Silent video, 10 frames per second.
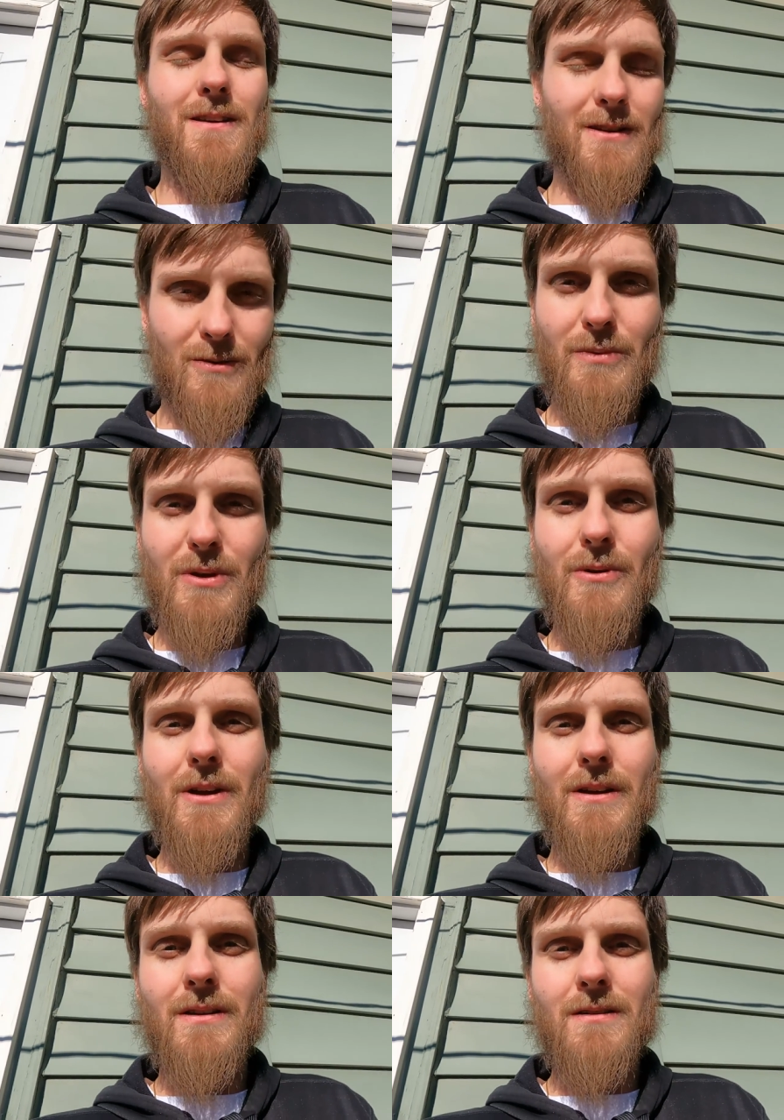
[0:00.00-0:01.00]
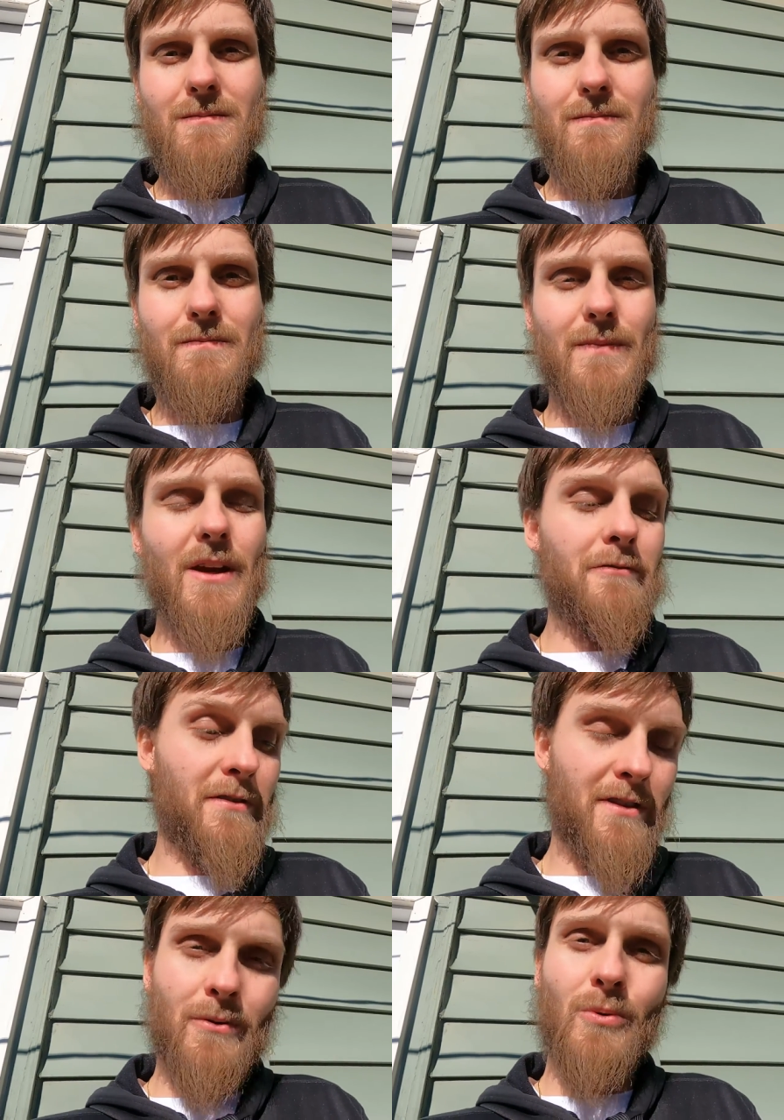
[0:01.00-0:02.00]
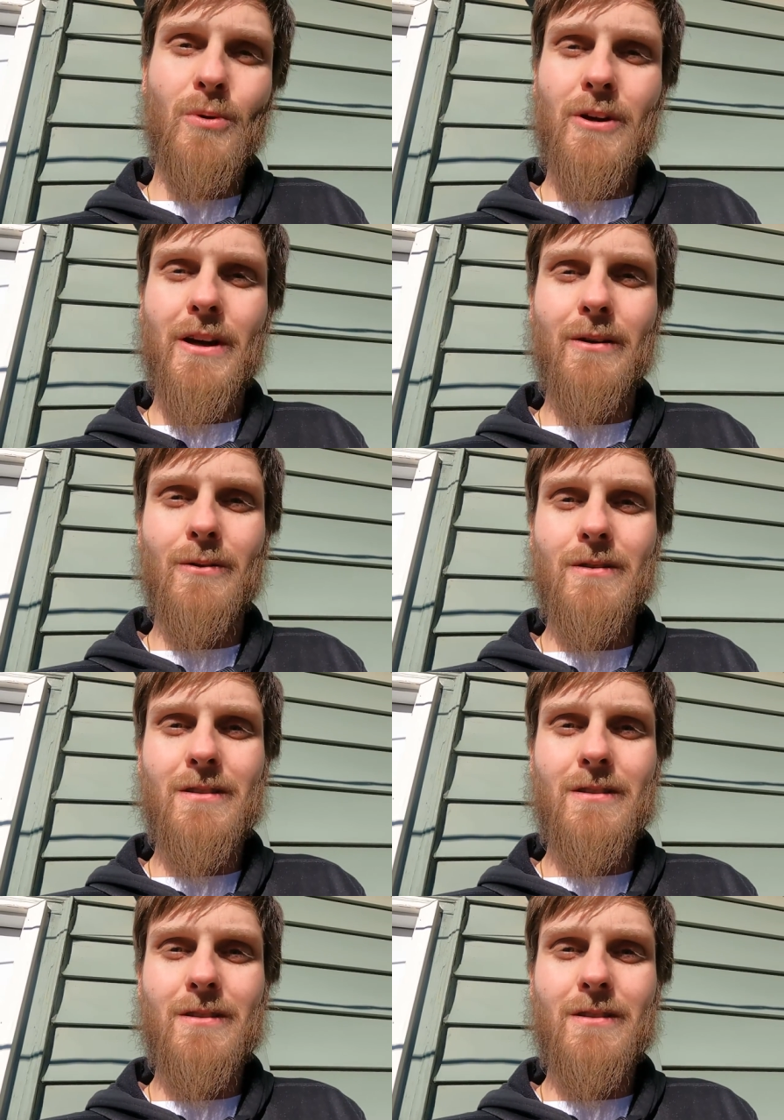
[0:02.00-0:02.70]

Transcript: it'll be okay everything will work out.